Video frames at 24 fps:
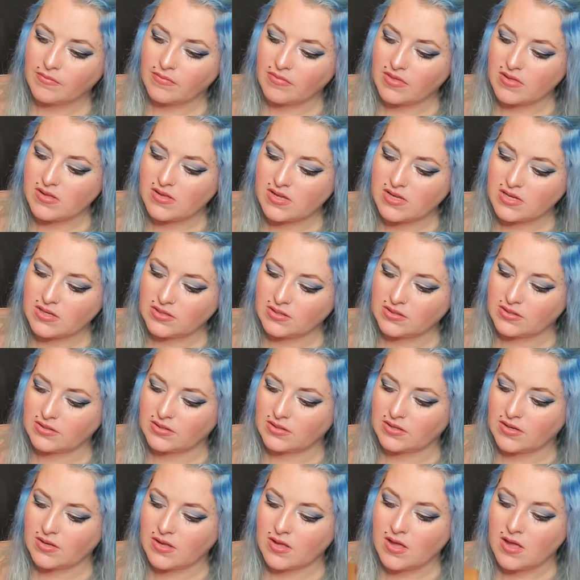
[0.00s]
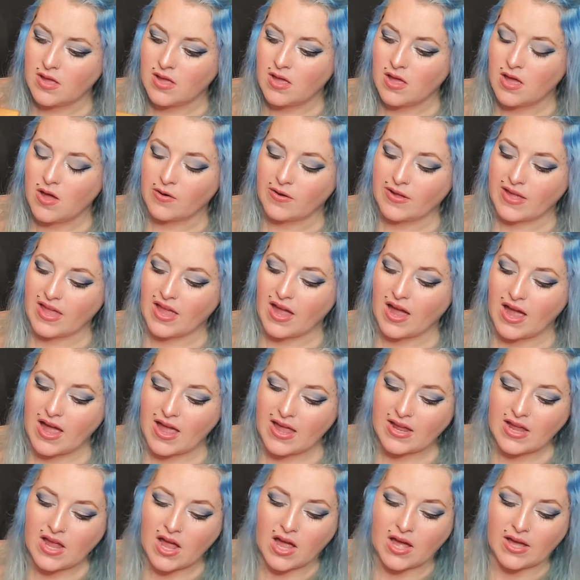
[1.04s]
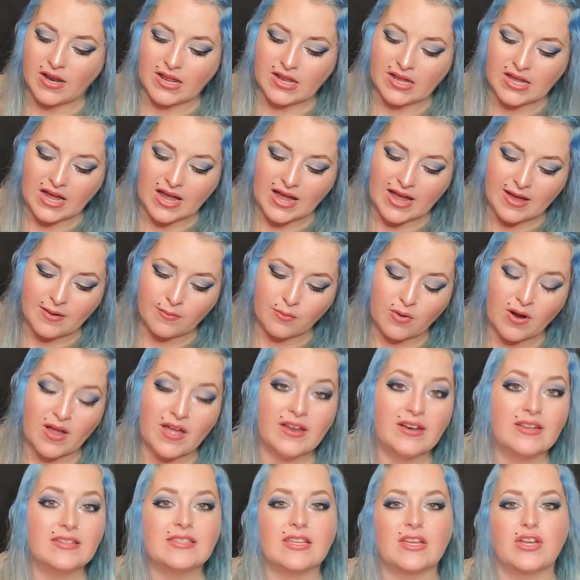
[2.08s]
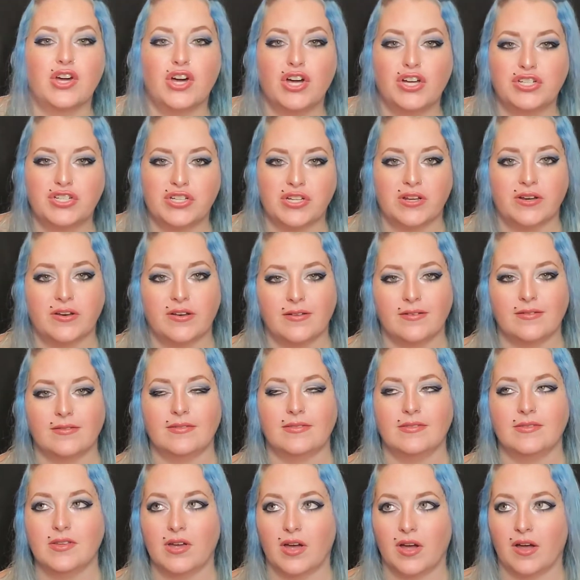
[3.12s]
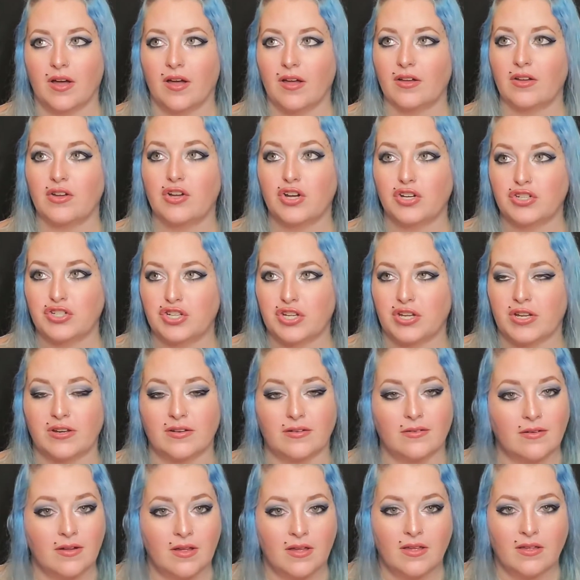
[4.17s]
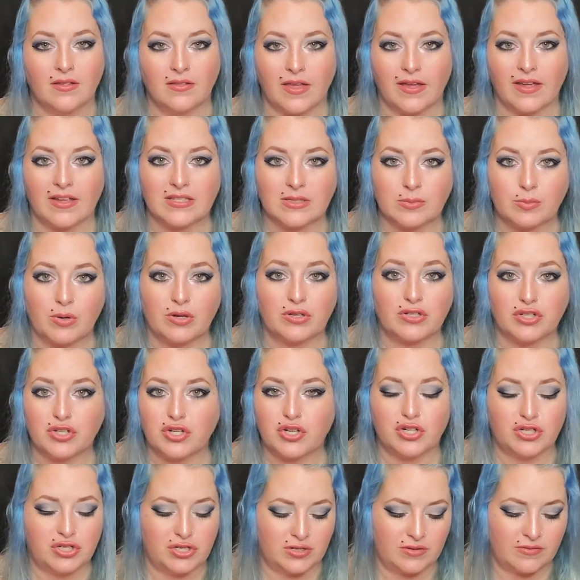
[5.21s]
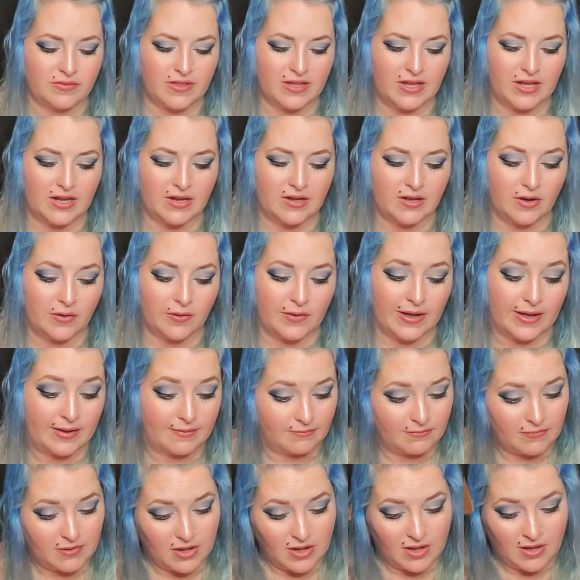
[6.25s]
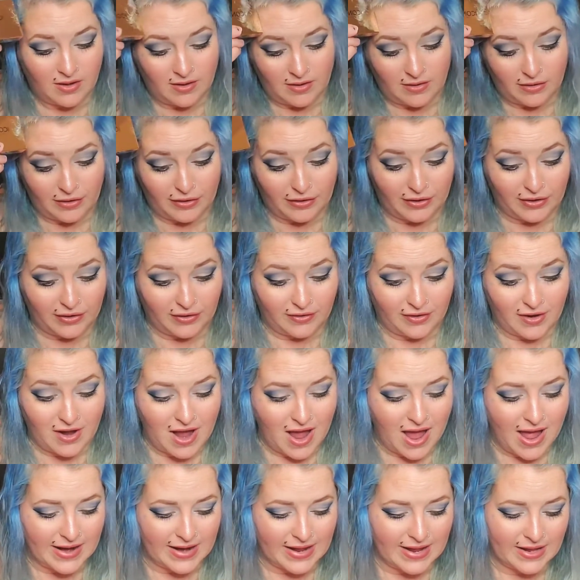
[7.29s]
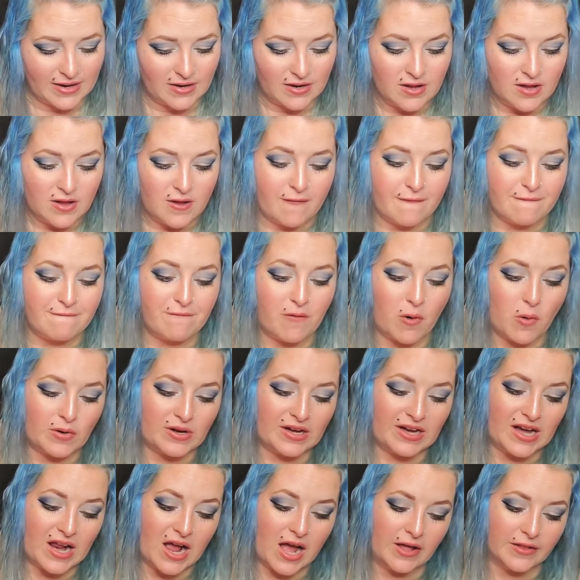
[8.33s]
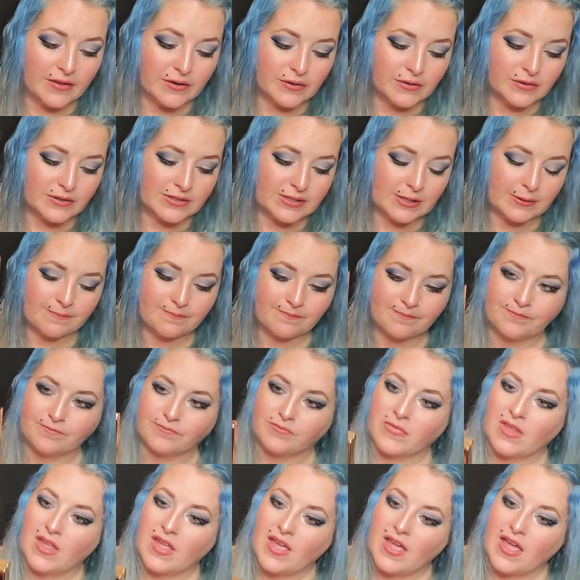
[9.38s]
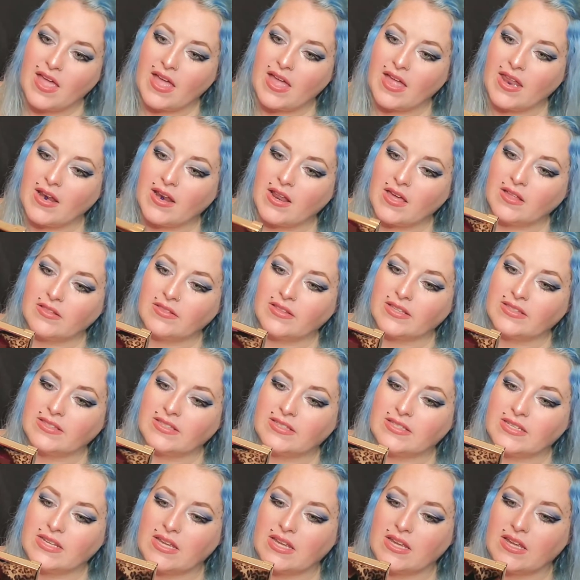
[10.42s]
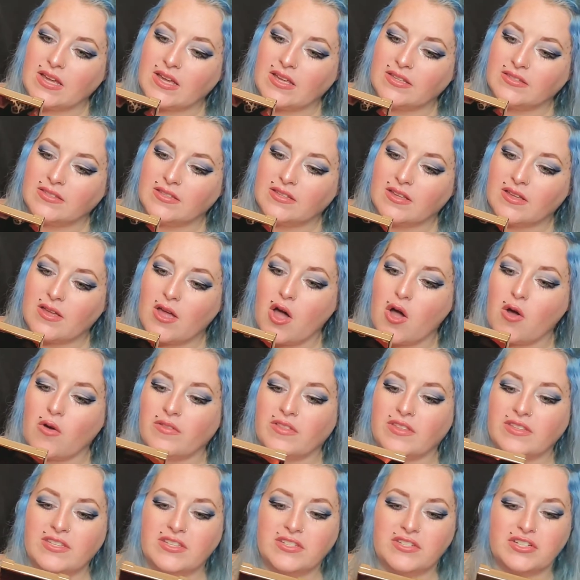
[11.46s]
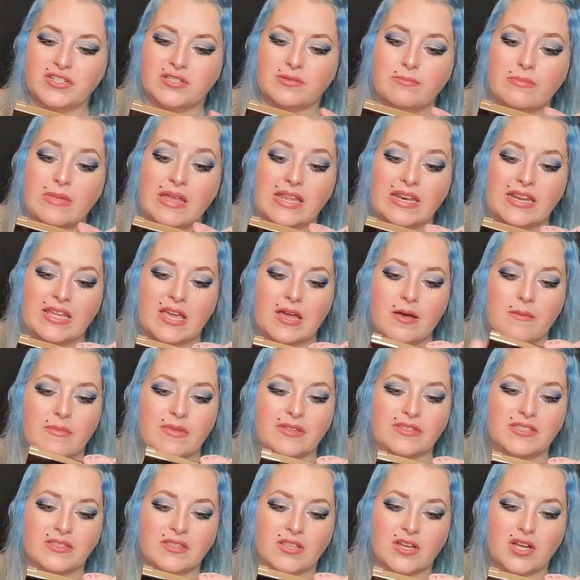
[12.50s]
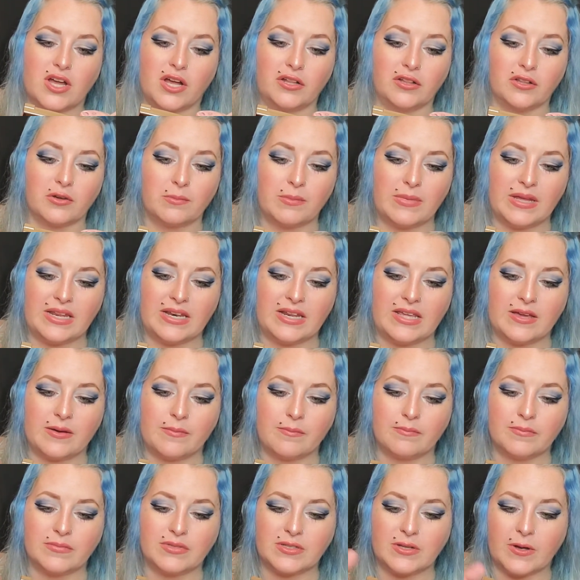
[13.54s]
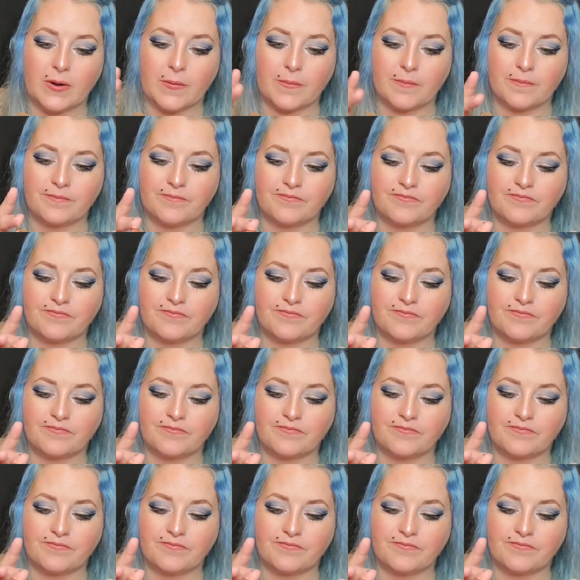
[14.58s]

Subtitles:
This. Okay, iconic eyebrow. It is a cushion. Duh, cushion. Like a sponge cushion thing. Okay. Got it. $40. And let's see. Oh, this is just medium. It's in the color medium. So